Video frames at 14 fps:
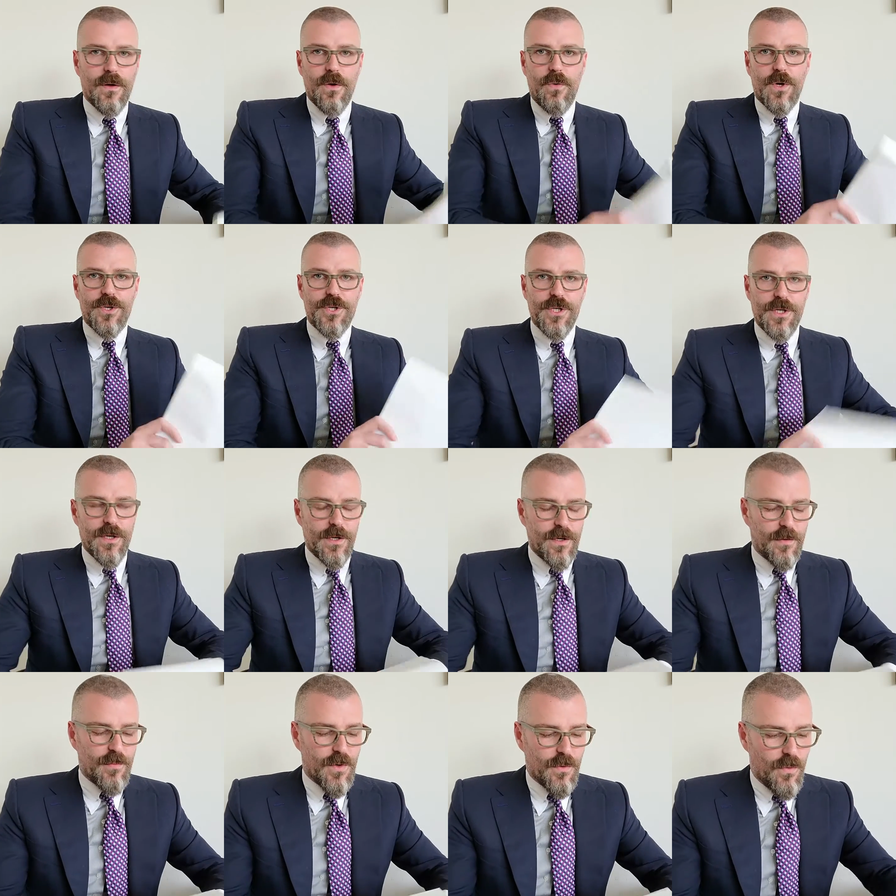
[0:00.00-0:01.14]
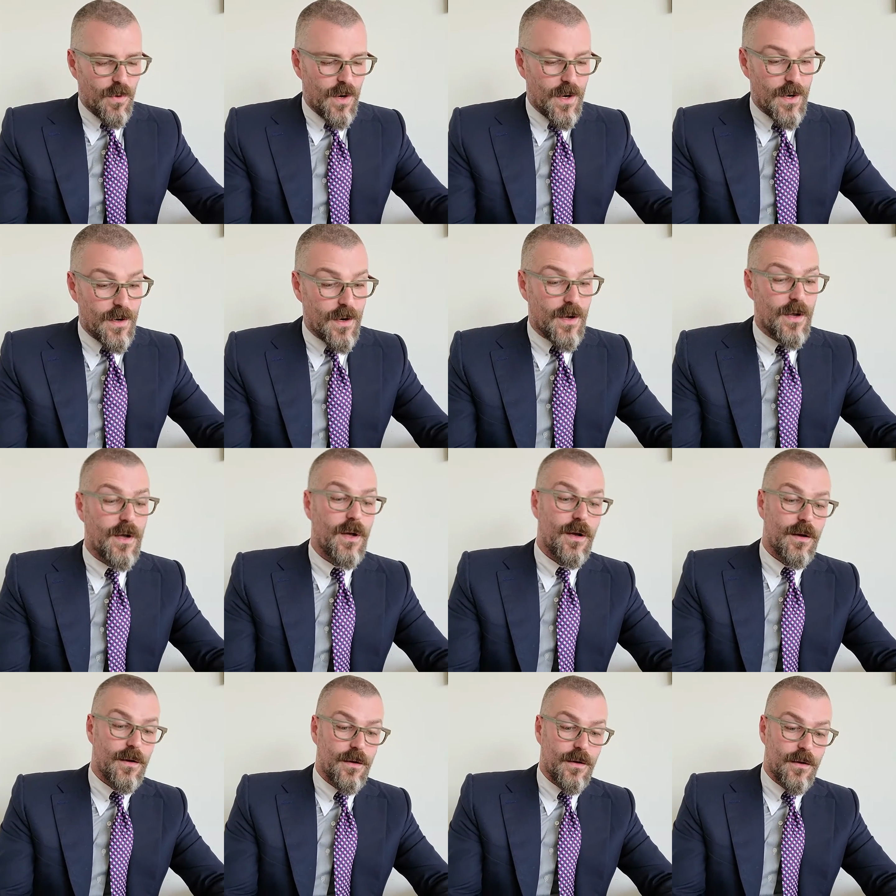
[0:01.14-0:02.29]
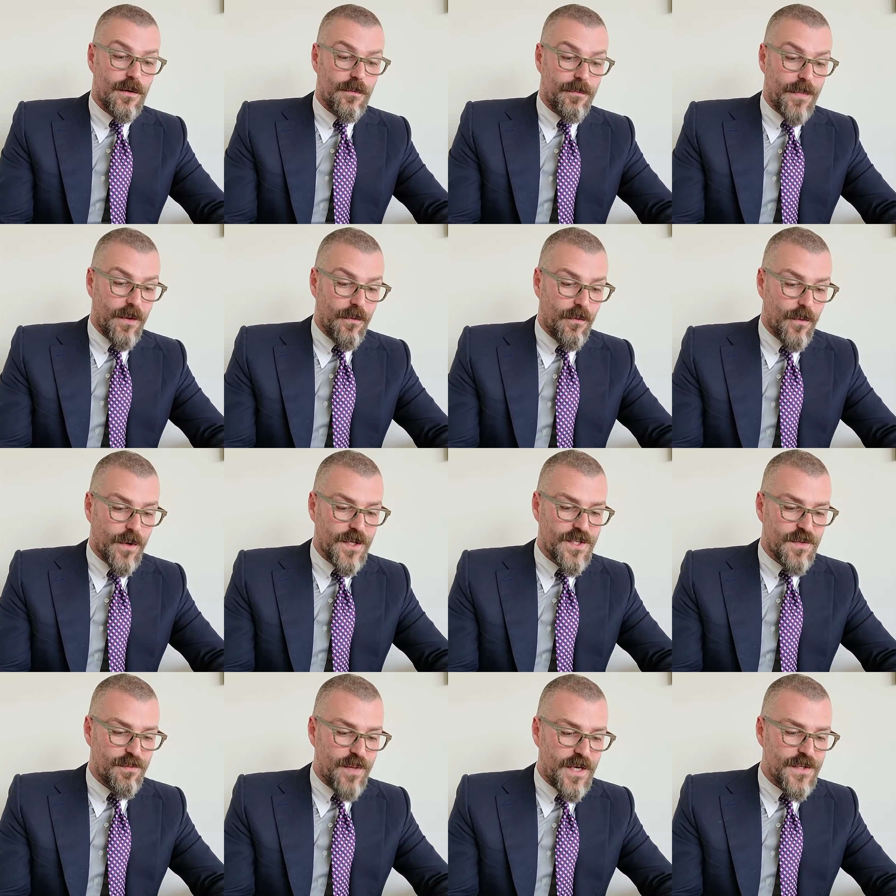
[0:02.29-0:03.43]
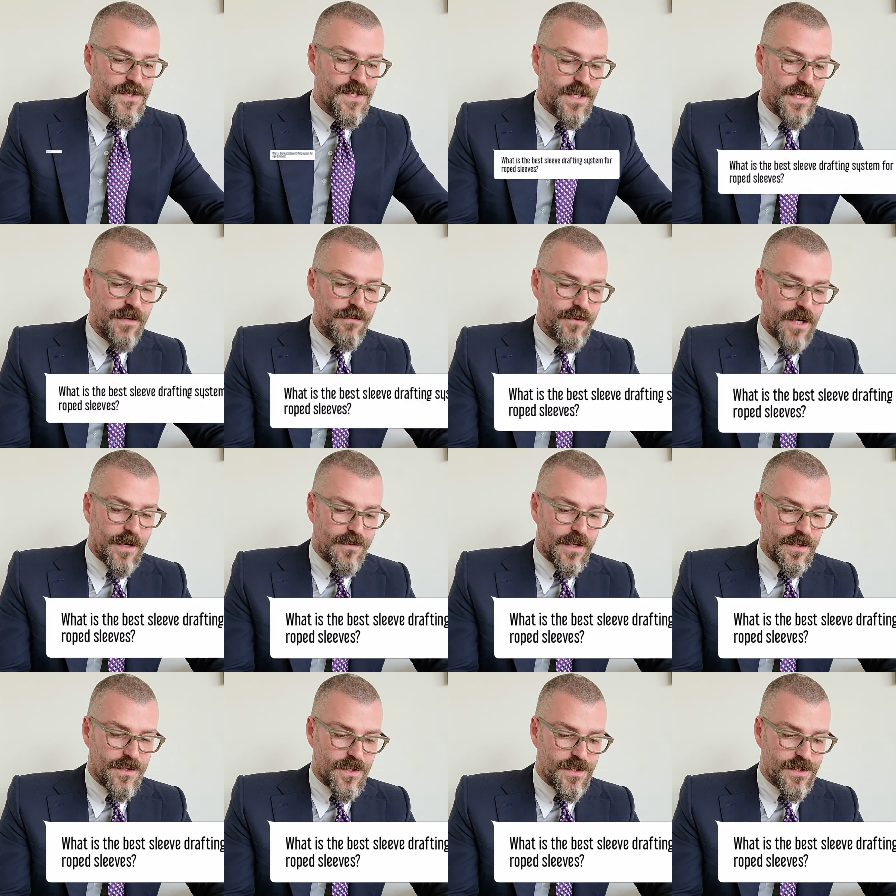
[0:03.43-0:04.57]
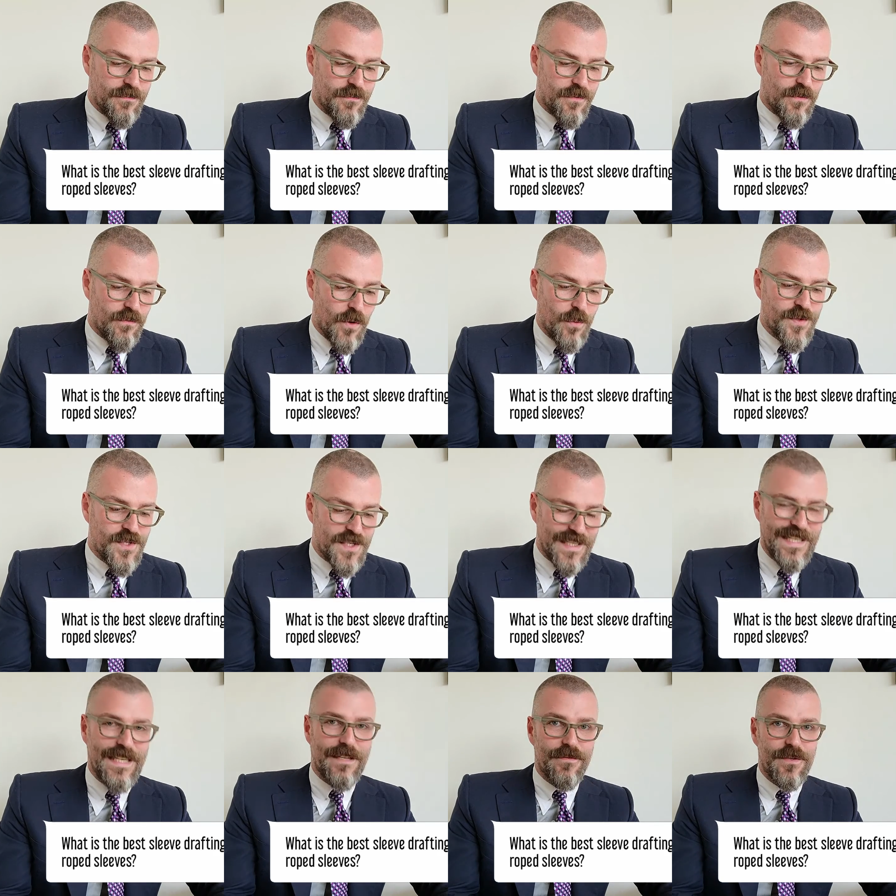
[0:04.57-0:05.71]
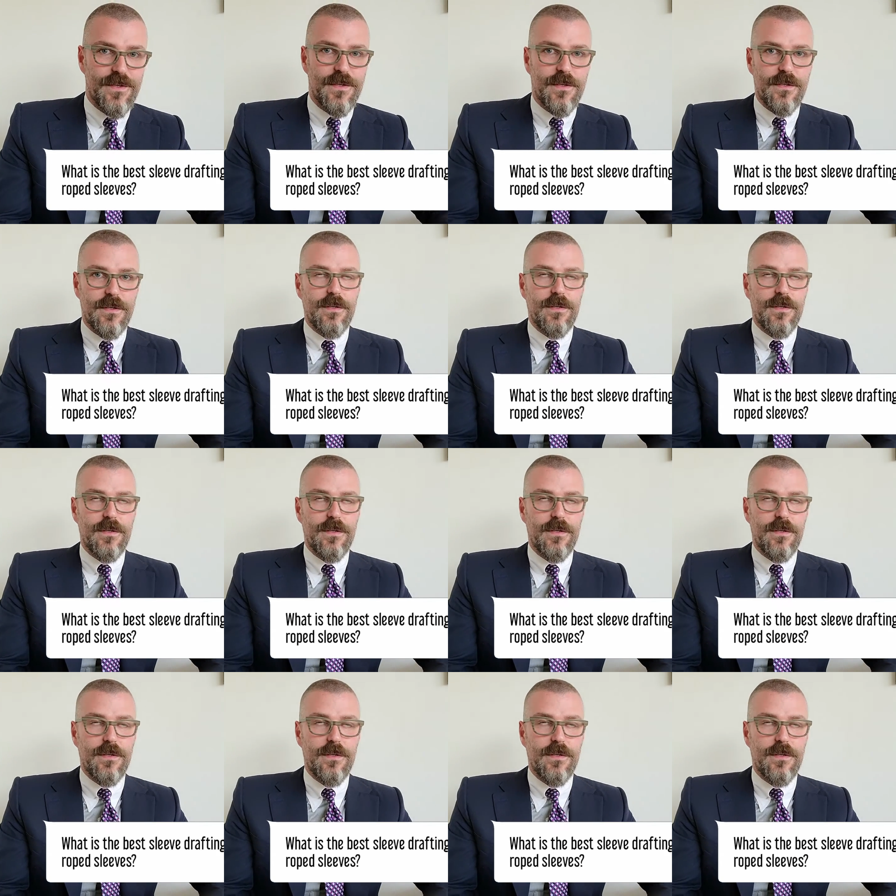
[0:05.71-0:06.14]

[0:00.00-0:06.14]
Question number one. What is the best sleeve drafting system for roped sleeves?